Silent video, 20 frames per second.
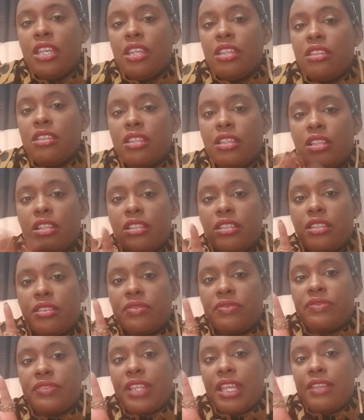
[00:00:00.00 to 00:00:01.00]
the
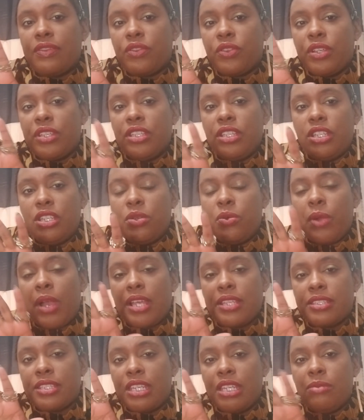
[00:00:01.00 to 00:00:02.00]
flavor in the
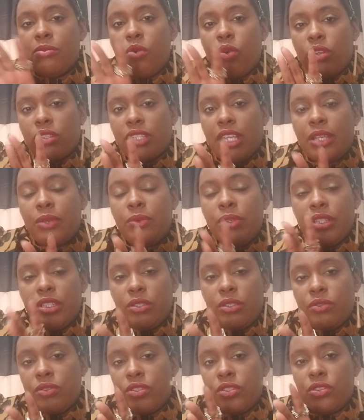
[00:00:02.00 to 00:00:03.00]
US anymore like we
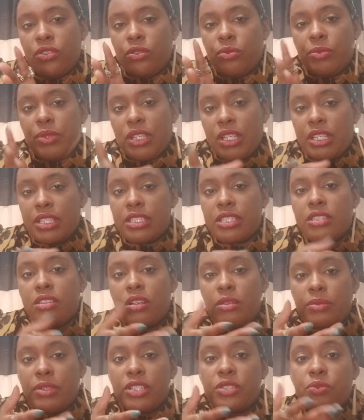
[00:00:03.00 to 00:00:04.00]
used to, because
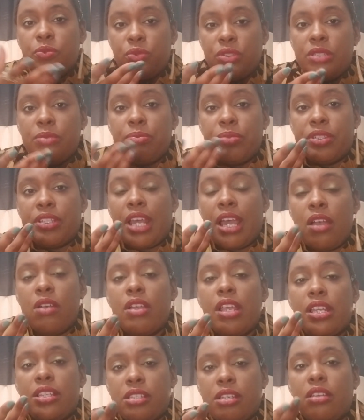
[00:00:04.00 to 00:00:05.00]
Starbucks would put out
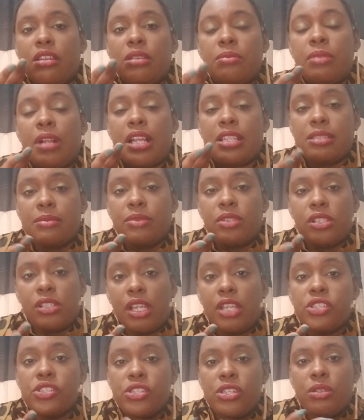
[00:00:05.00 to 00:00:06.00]
a cherry blossom
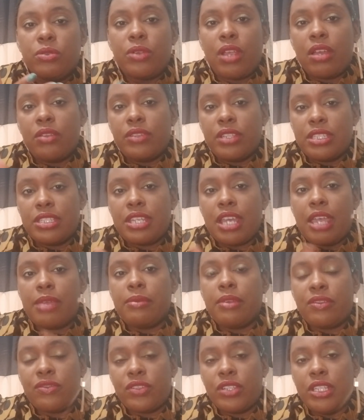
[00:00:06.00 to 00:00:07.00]
collection around this
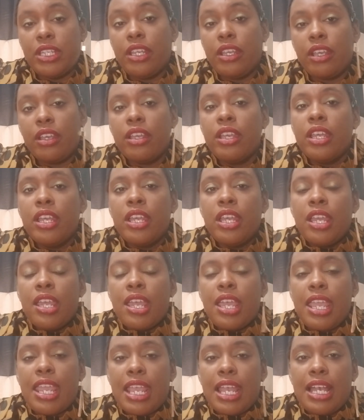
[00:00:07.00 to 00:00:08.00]
time every year,
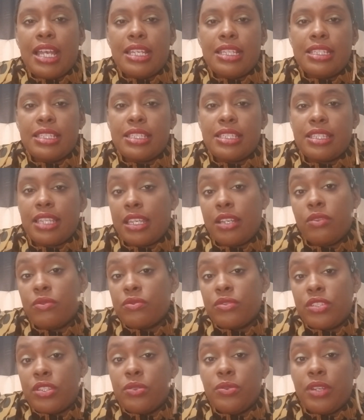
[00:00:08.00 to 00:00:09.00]
and they
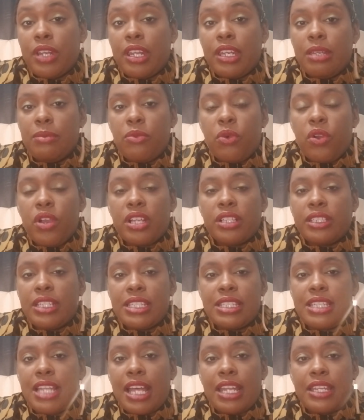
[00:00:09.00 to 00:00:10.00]
don't do it anymore, at
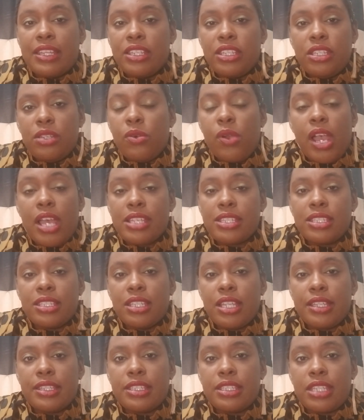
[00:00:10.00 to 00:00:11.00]
least not in the US, and
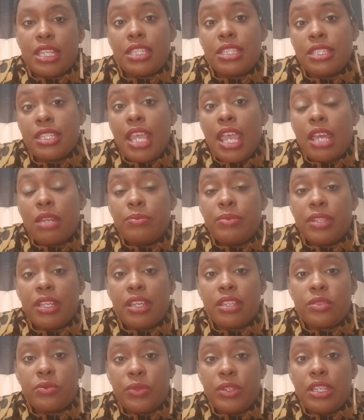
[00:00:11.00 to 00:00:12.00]
that's sad,
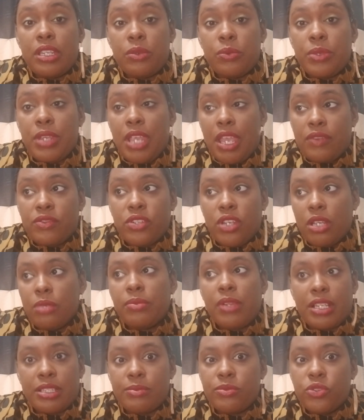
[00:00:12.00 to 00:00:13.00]
because we have cherry
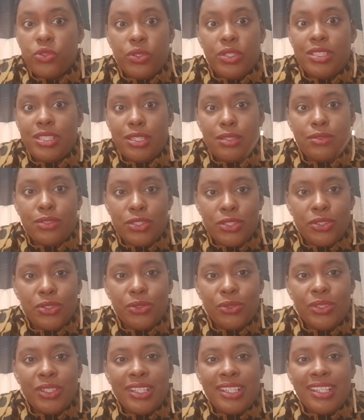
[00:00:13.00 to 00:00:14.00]
blossom trees here
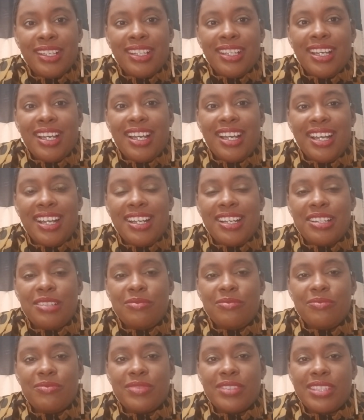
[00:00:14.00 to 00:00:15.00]
too.
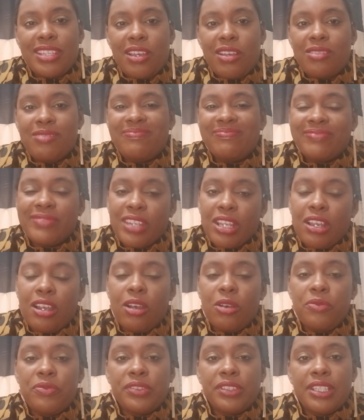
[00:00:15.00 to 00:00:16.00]
So
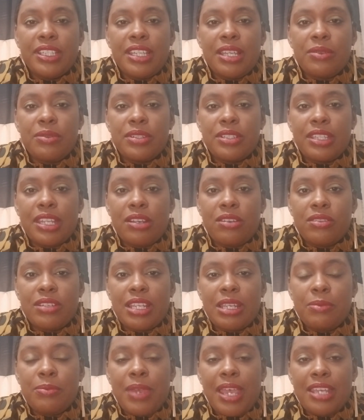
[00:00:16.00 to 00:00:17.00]
hopefully they'll
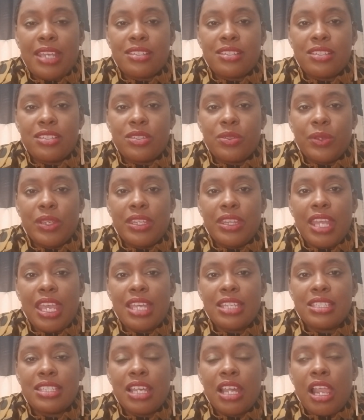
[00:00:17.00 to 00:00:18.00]
get back to doing
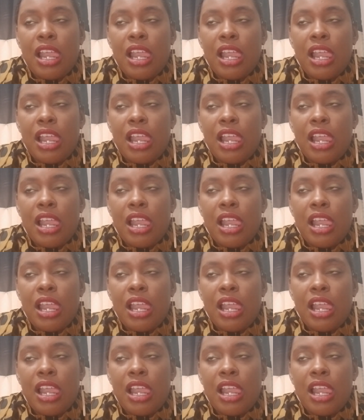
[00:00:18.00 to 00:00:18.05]
that.